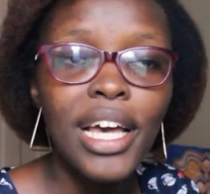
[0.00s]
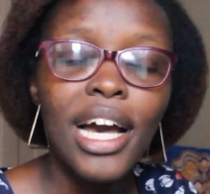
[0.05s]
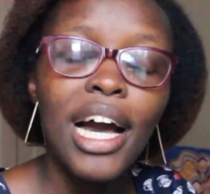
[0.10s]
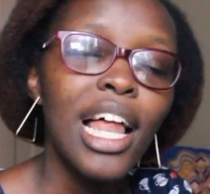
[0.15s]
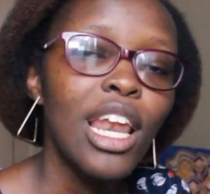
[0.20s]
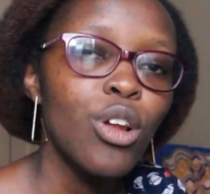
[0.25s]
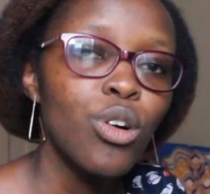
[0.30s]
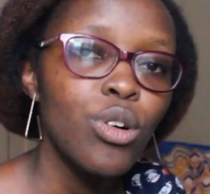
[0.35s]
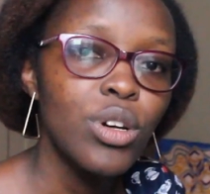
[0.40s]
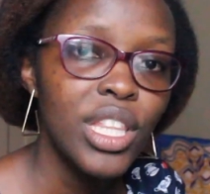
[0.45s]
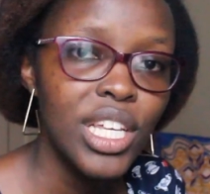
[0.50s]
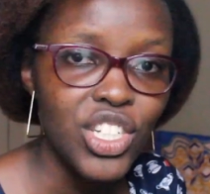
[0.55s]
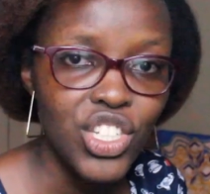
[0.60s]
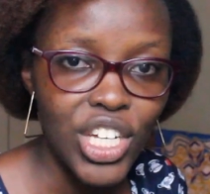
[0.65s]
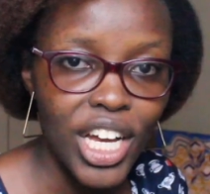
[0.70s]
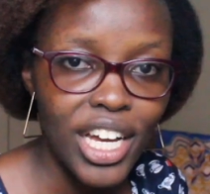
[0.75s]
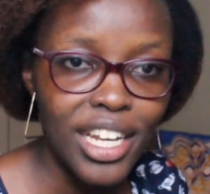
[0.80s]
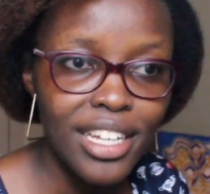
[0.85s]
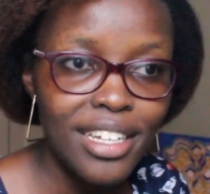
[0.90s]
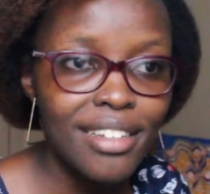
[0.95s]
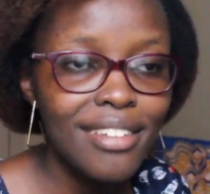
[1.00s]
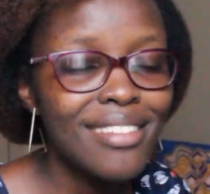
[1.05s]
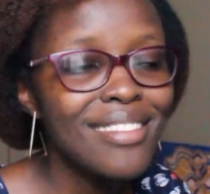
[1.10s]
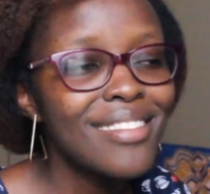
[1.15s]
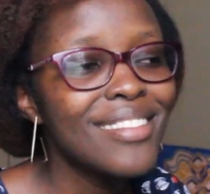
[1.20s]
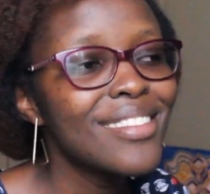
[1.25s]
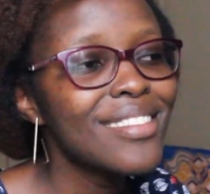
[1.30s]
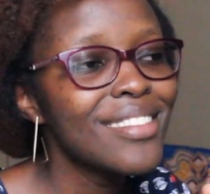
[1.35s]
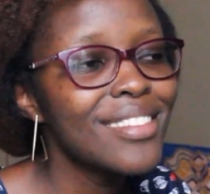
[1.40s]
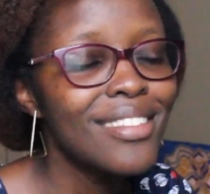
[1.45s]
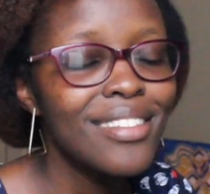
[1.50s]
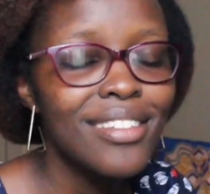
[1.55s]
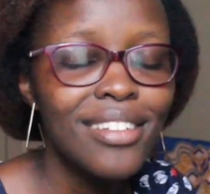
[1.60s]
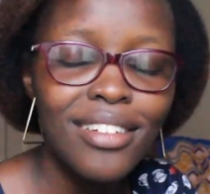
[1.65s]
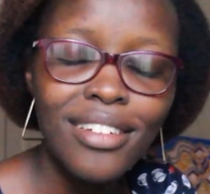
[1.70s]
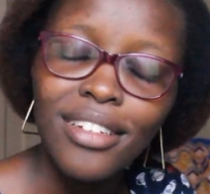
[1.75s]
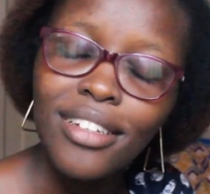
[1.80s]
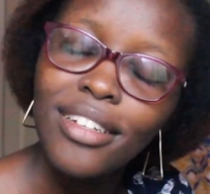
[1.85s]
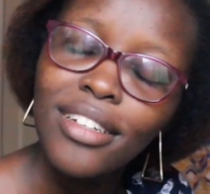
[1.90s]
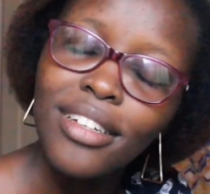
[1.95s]
along the journey.
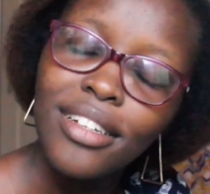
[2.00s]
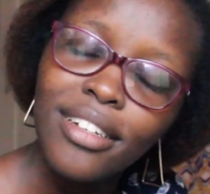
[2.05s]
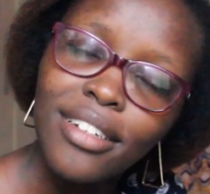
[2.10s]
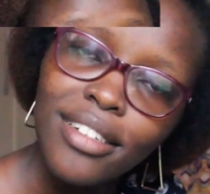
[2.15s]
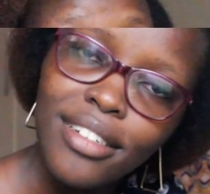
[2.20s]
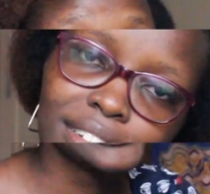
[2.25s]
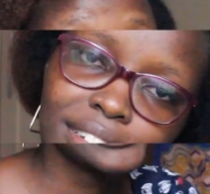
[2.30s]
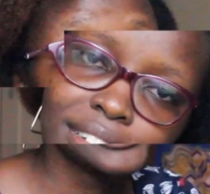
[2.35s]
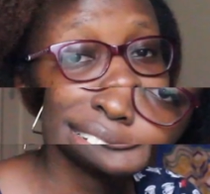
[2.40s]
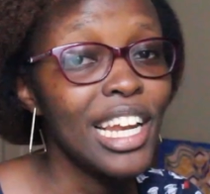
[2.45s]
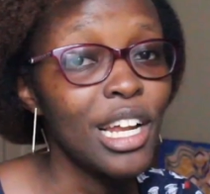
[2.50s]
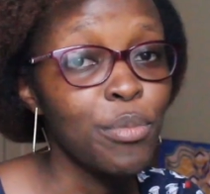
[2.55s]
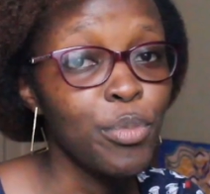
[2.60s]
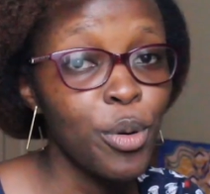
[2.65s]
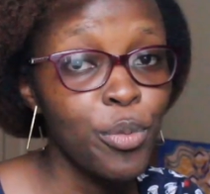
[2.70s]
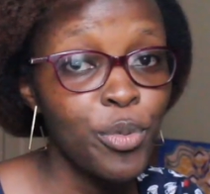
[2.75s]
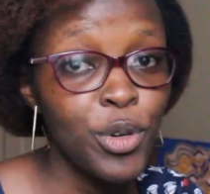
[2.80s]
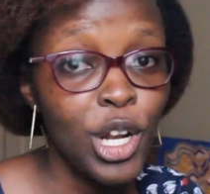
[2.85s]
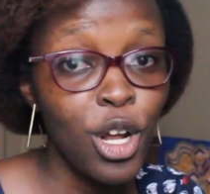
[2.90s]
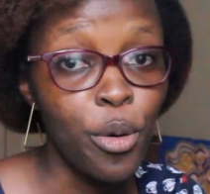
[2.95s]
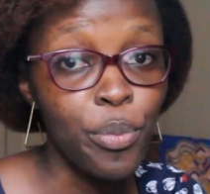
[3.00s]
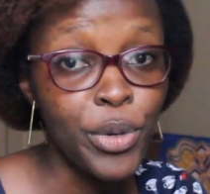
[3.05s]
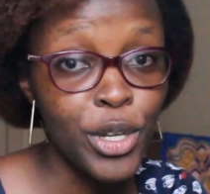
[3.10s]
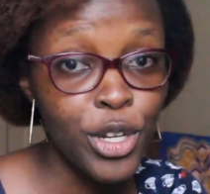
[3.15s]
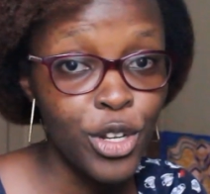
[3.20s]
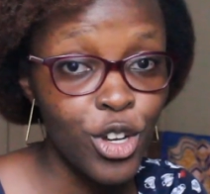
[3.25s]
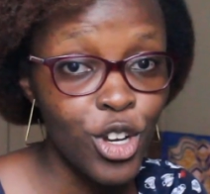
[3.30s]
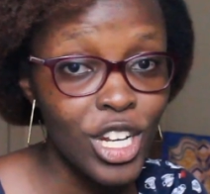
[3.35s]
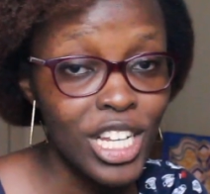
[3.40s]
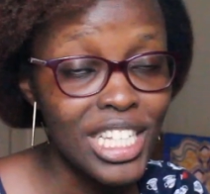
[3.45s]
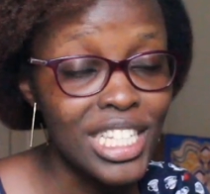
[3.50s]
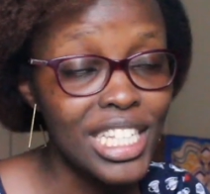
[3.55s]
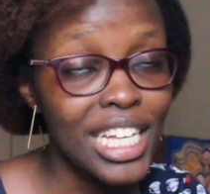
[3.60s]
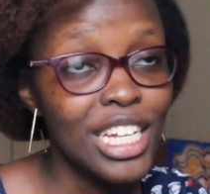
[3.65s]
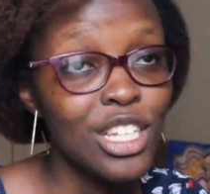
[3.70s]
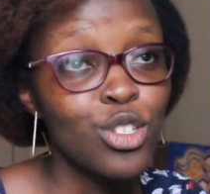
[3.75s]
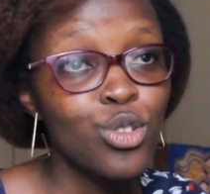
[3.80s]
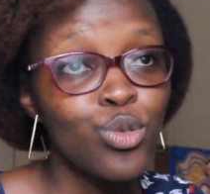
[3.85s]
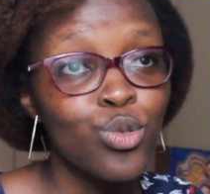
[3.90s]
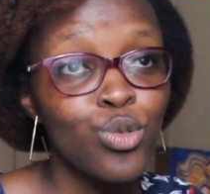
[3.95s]
The second unpopular opinion is
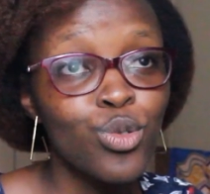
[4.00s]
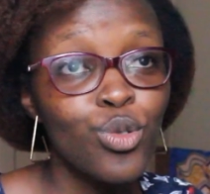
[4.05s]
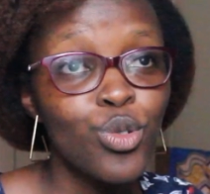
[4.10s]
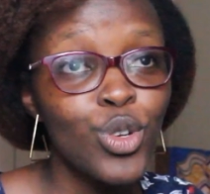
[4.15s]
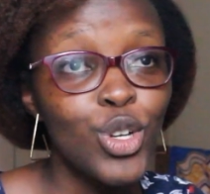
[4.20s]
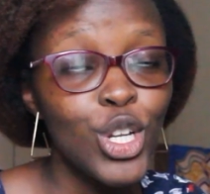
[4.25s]
that you